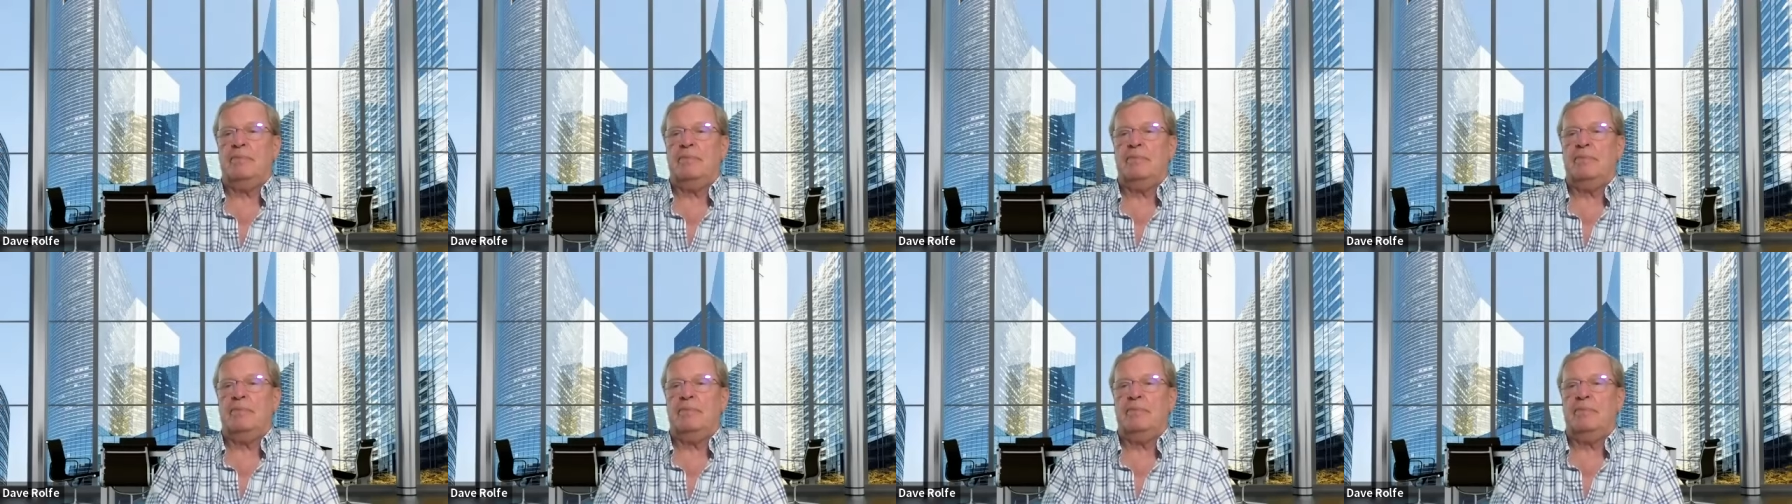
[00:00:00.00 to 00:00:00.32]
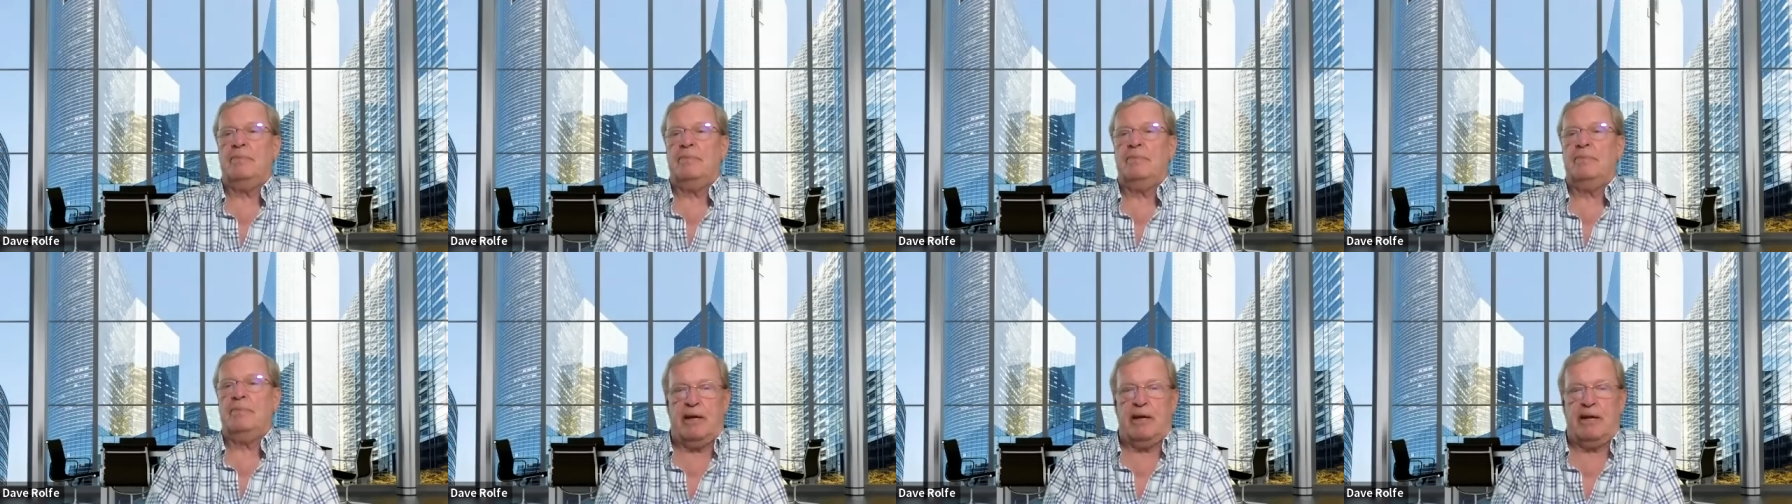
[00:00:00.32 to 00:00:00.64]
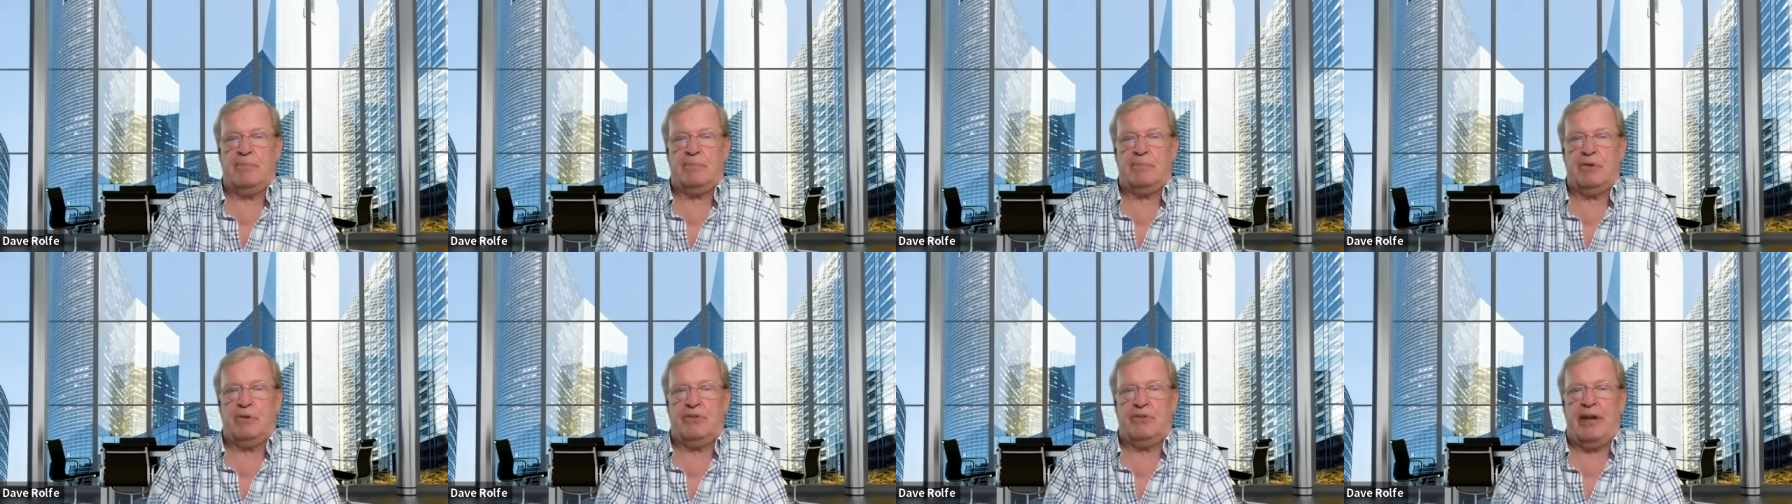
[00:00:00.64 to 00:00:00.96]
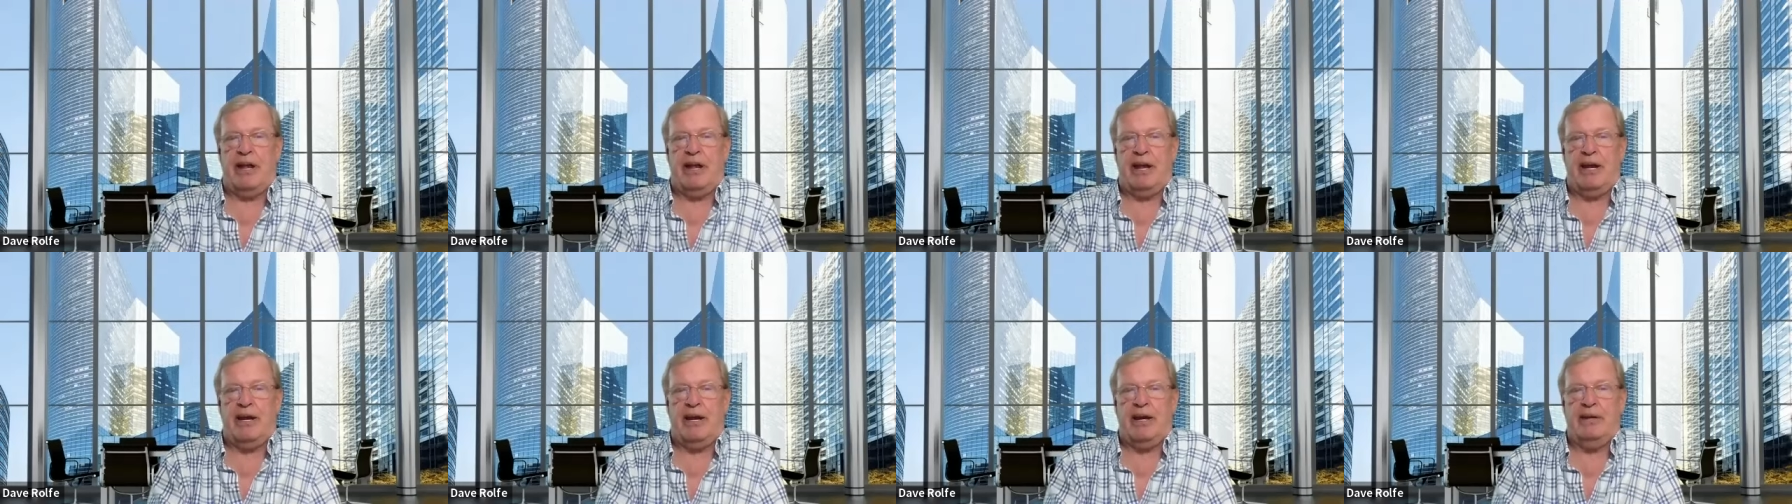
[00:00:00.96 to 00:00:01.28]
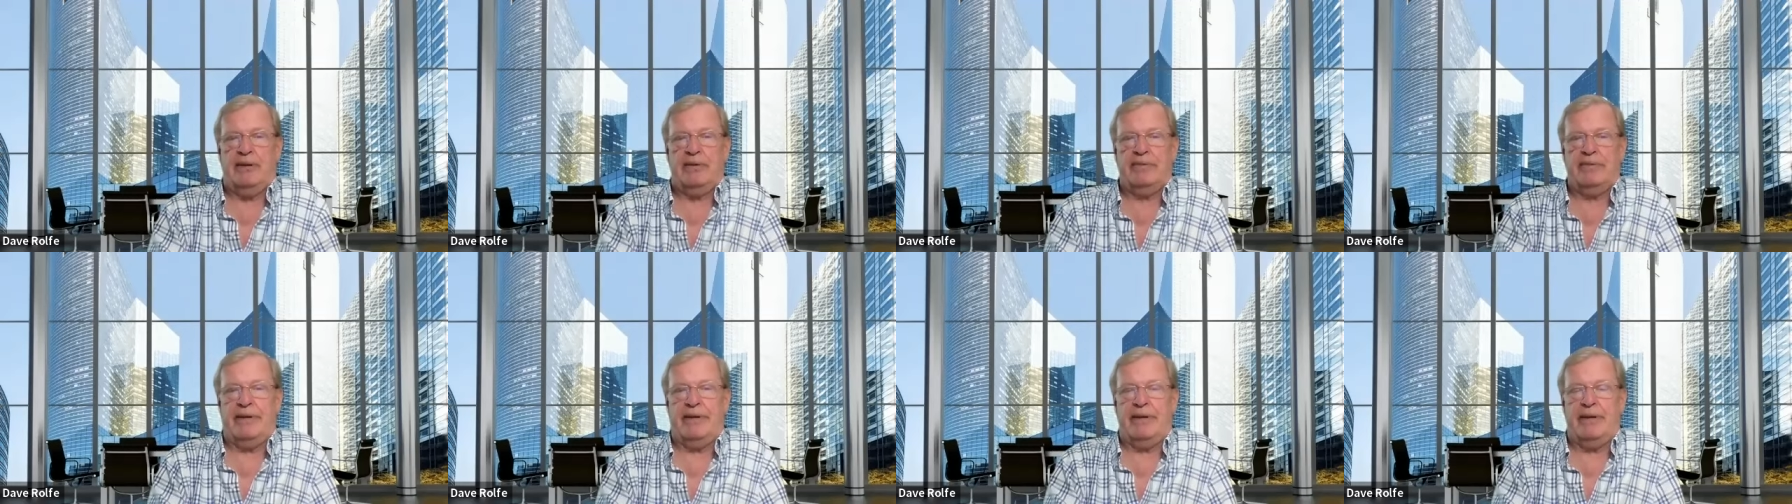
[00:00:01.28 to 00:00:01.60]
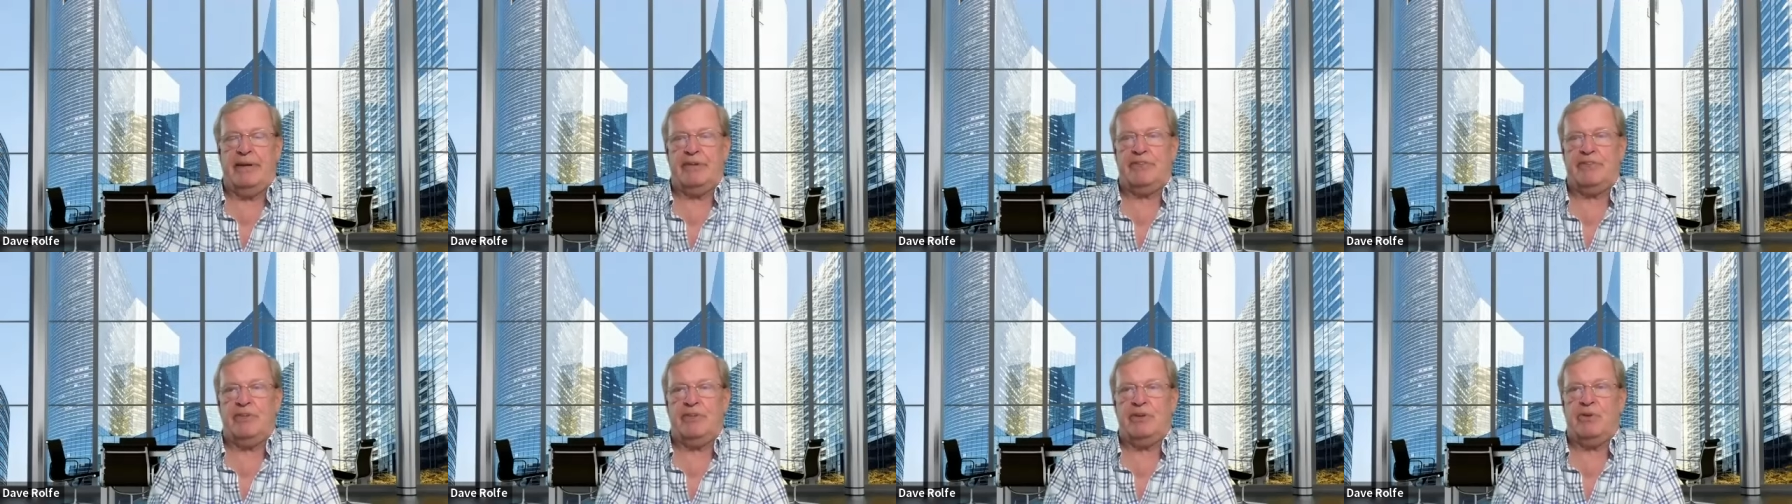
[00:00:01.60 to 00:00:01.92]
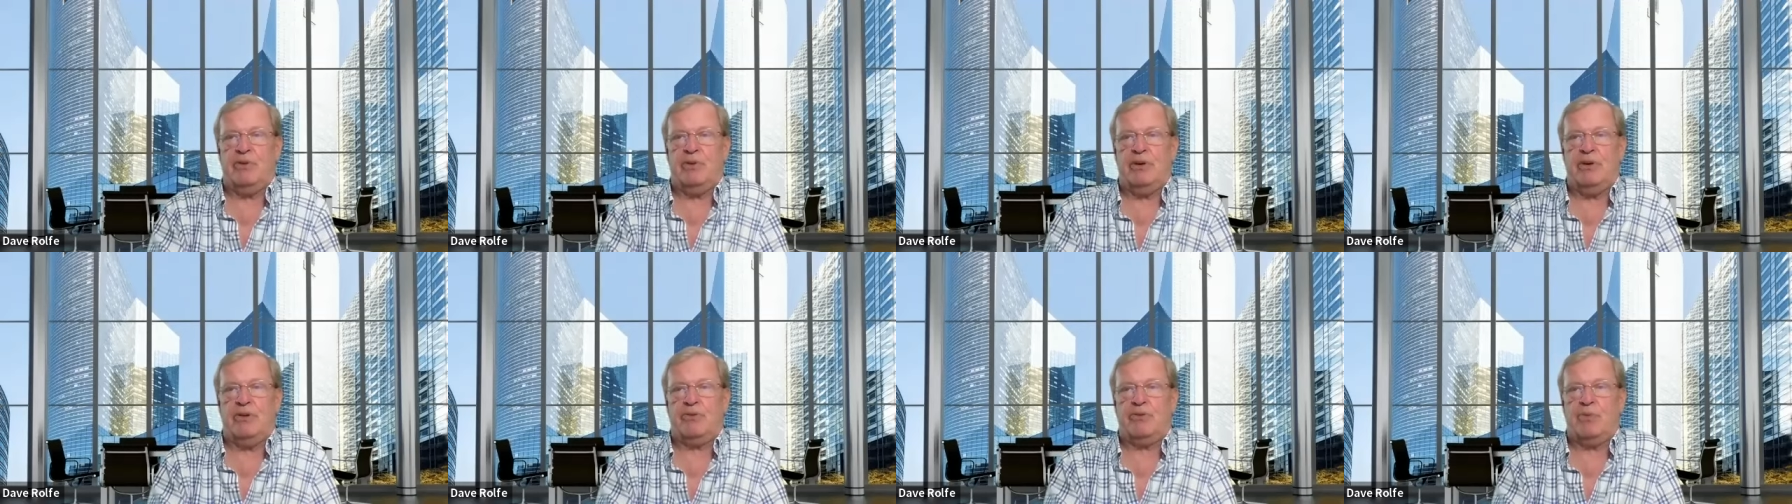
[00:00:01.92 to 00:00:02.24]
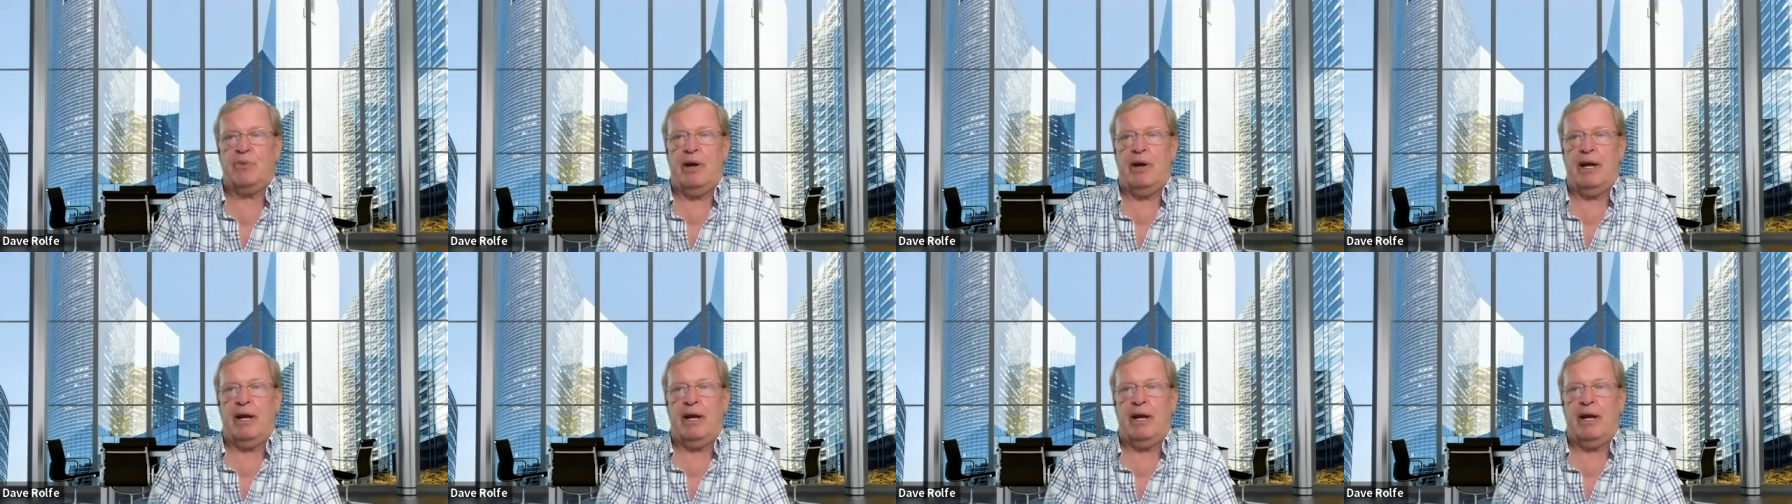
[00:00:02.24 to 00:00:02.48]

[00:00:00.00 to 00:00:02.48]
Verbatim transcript: networking uh, per se in a serious